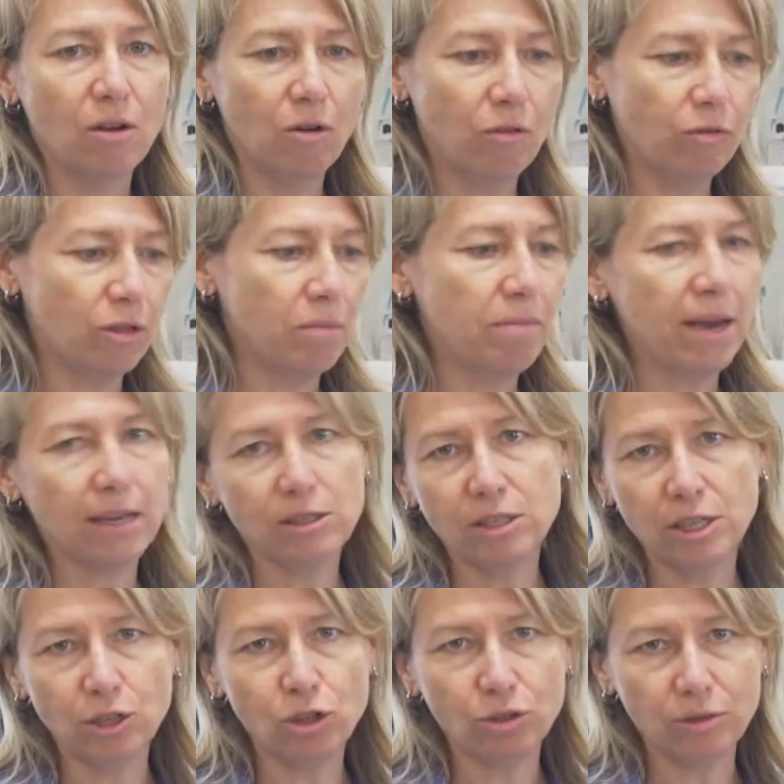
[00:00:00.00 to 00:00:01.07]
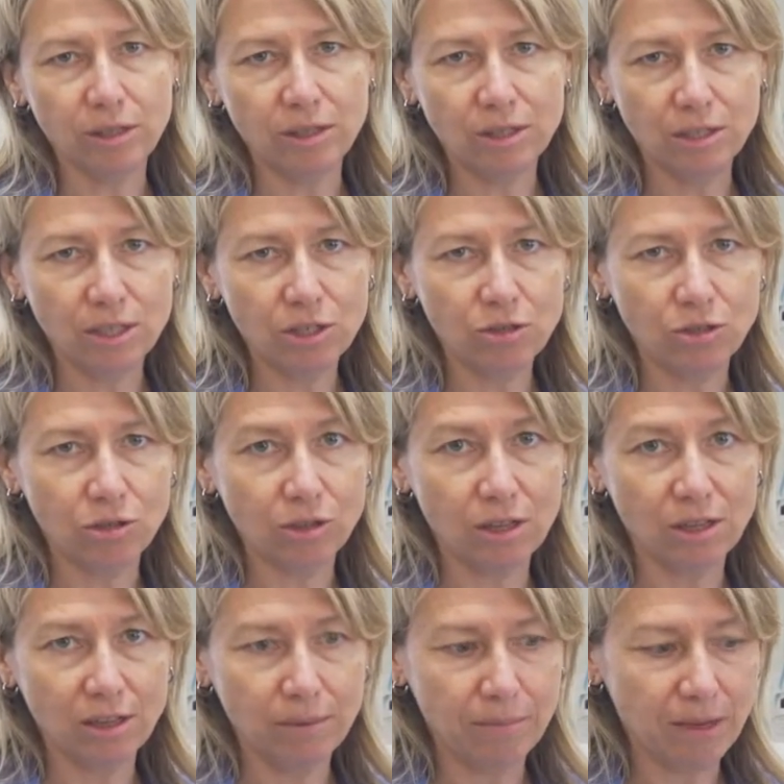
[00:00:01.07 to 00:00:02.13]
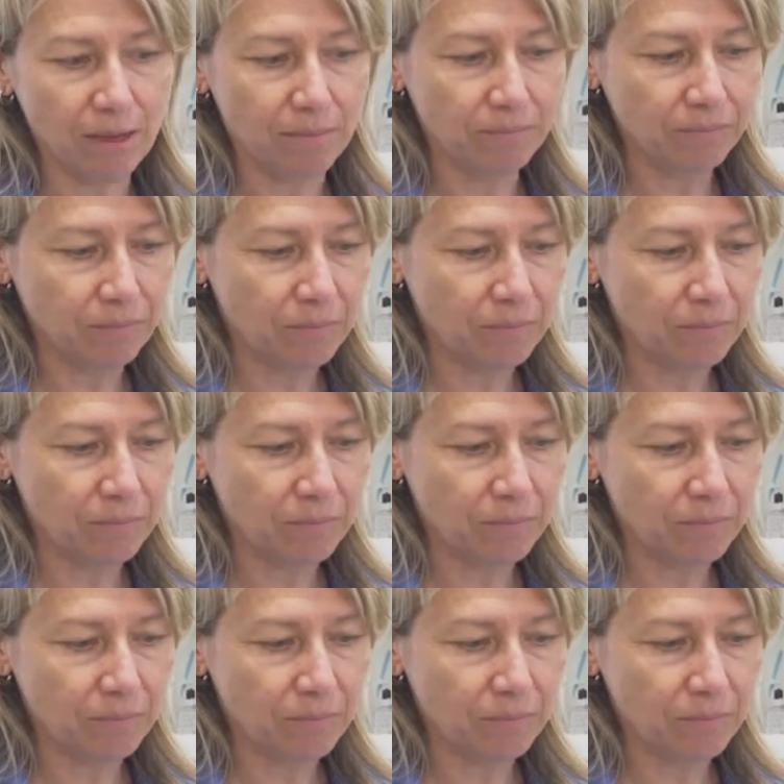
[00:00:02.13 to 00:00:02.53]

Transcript: over the past century in the District of Columbia.